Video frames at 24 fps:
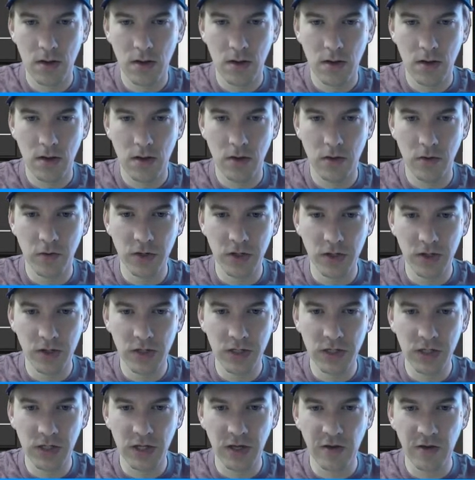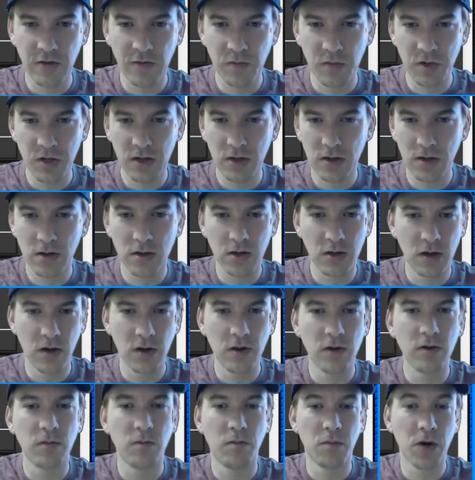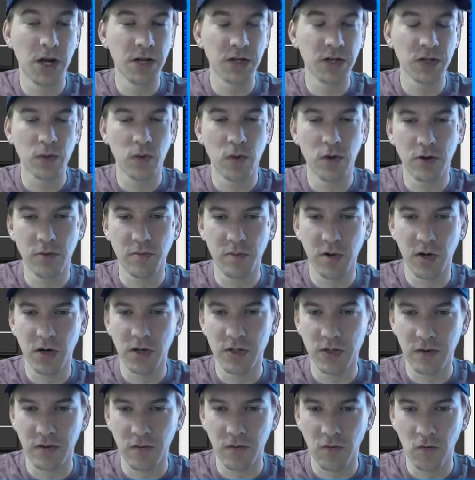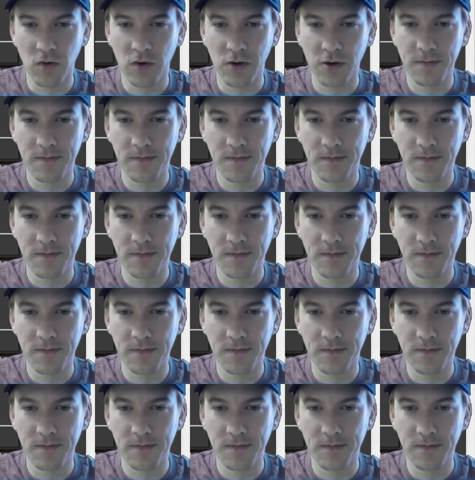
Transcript: it will at least give me, -1 or +1.